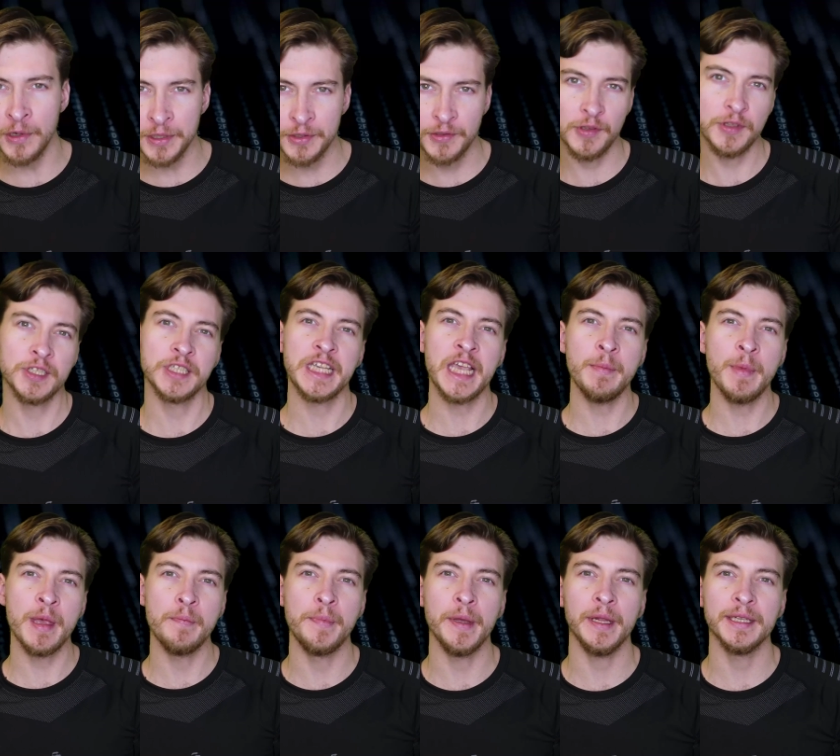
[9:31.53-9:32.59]
to see me
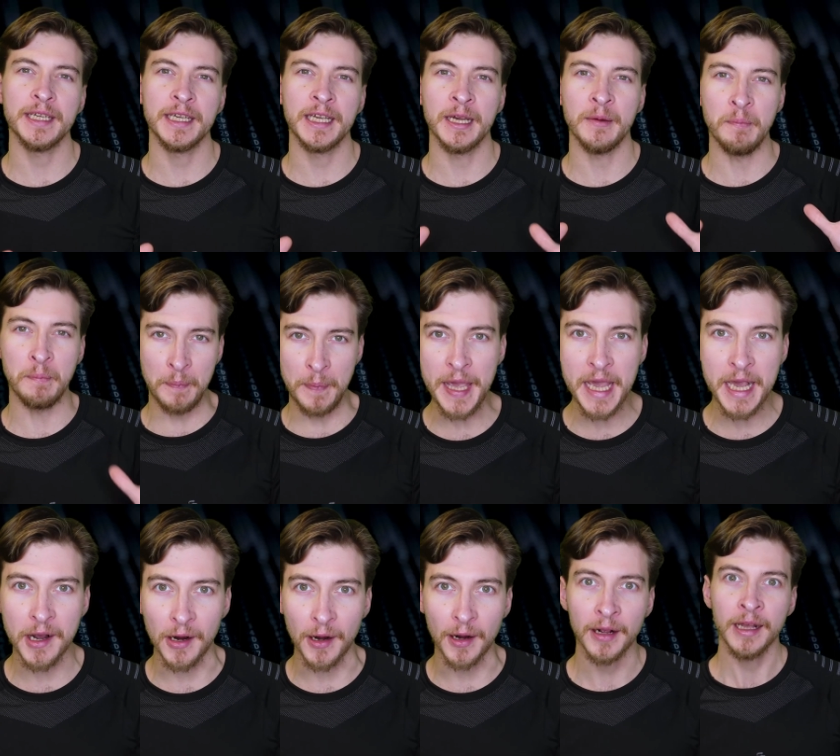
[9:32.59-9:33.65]
building a
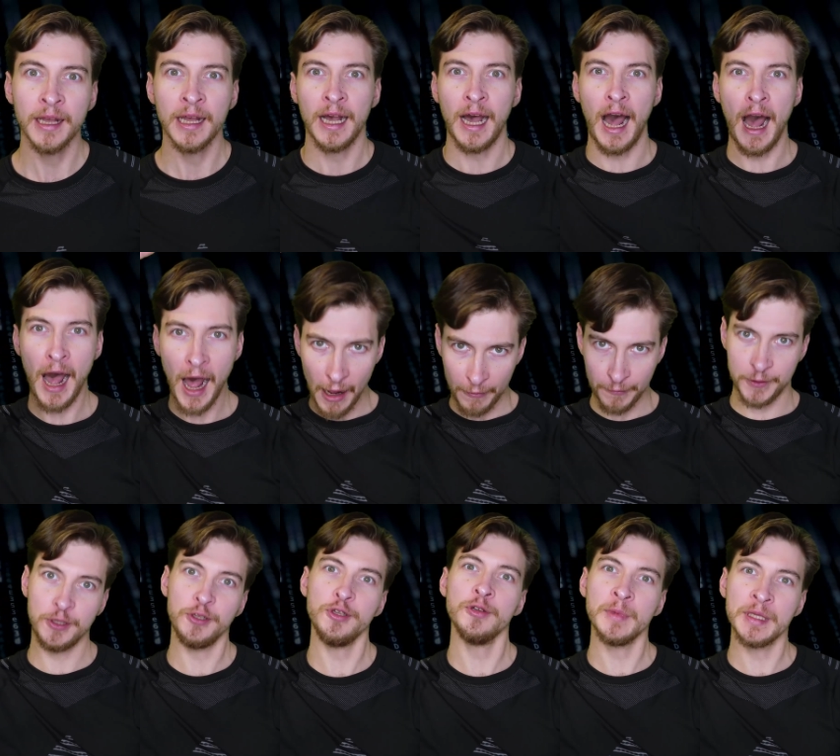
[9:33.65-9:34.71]
bigger,
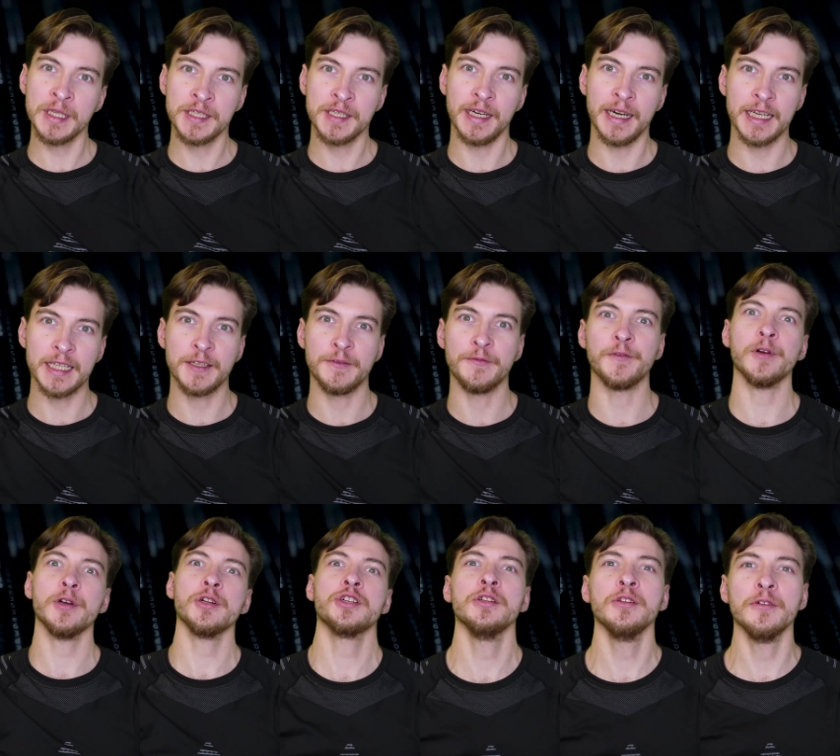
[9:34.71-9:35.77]
half-human-sized
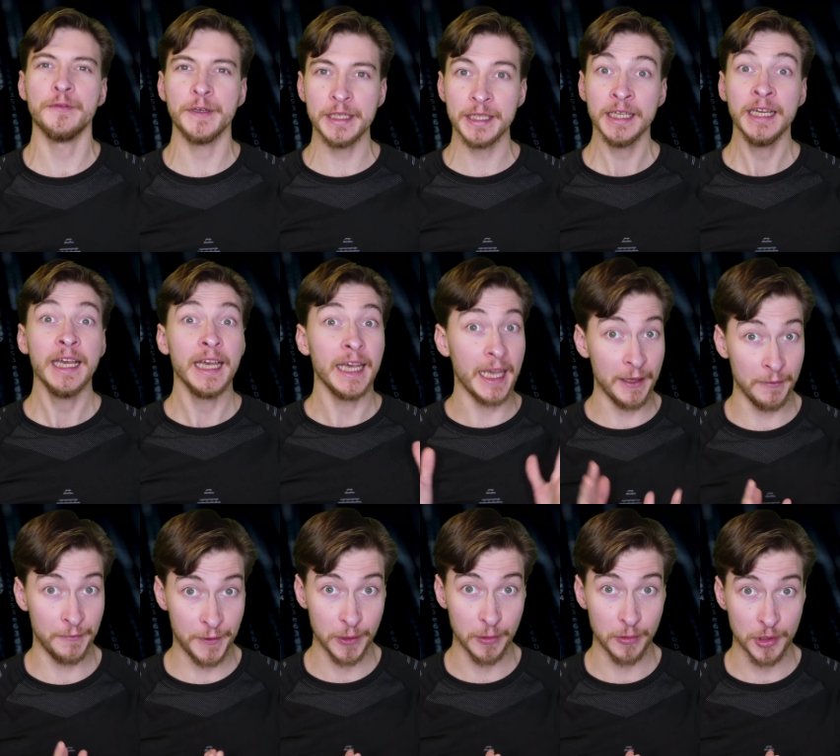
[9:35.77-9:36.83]
version of it in
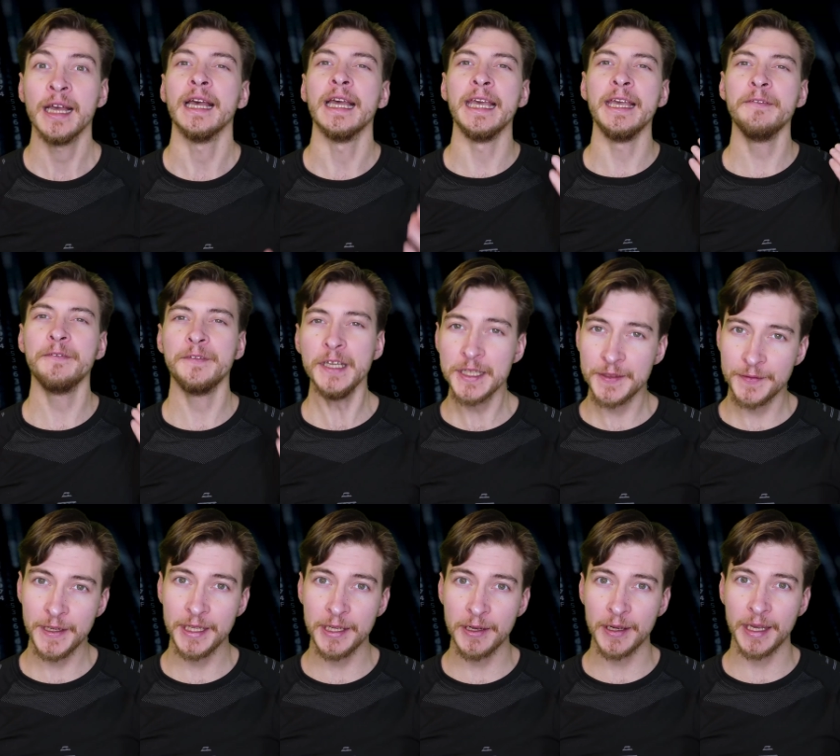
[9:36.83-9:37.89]
future. If this
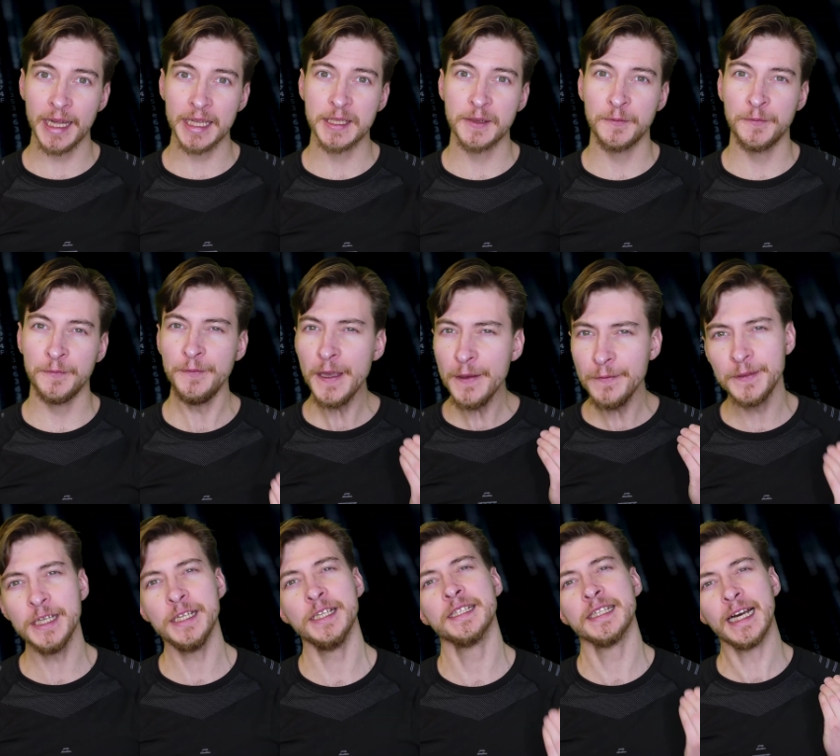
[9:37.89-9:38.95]
video gets
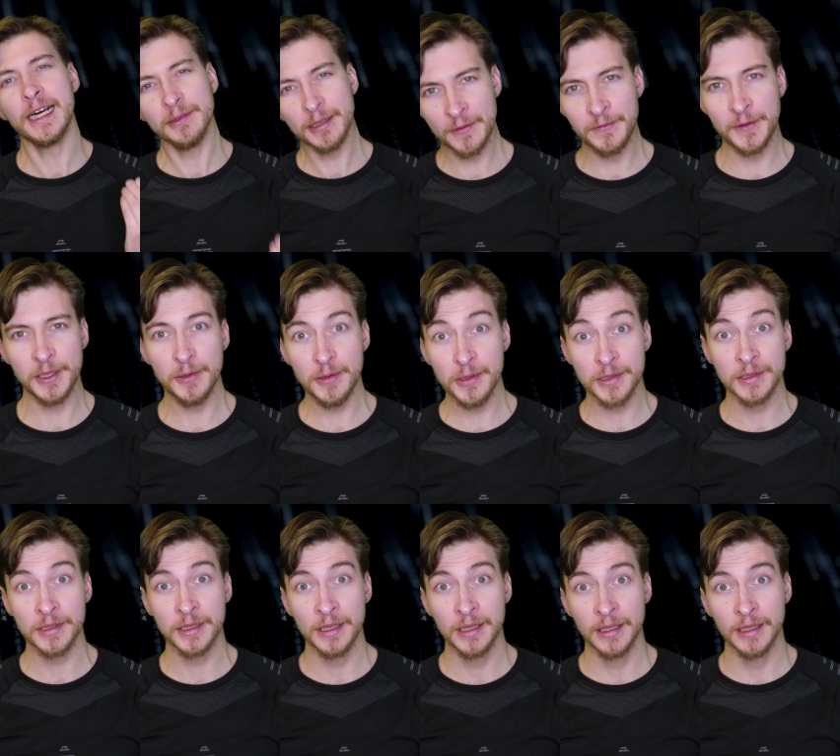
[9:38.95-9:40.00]
50,000 views,
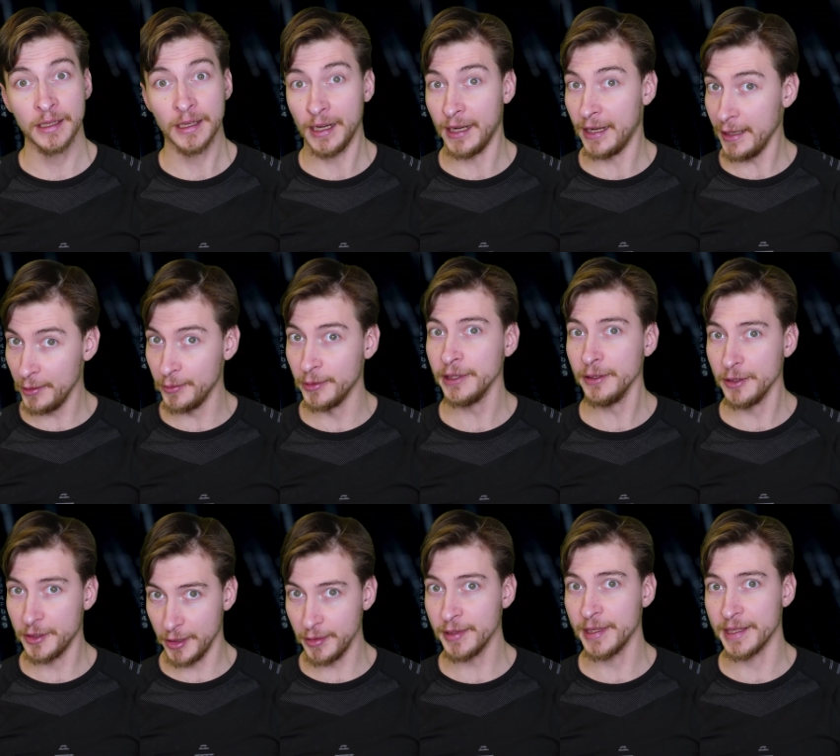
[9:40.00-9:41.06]
I will
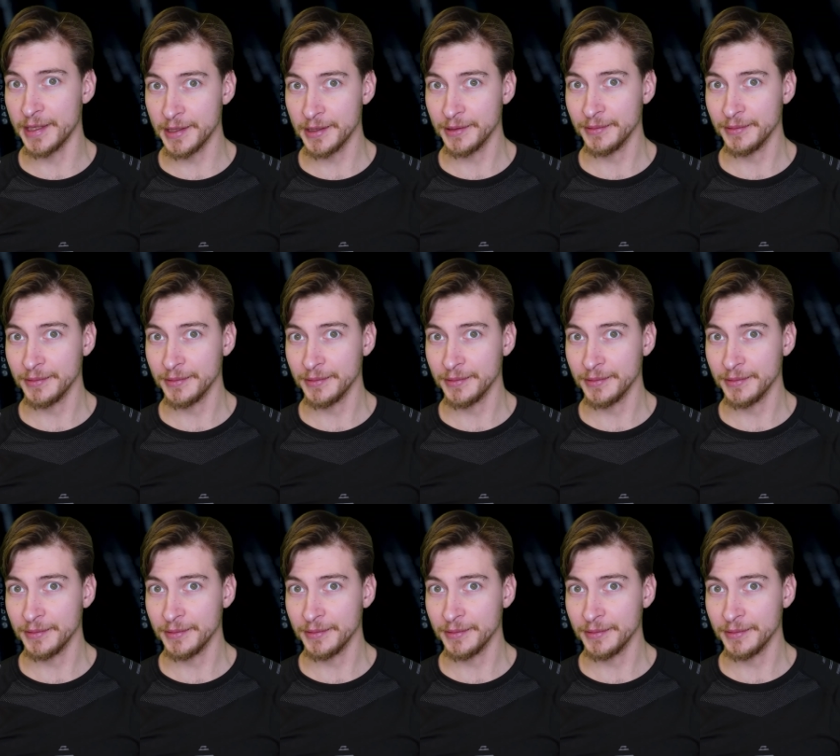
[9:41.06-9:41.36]
do it.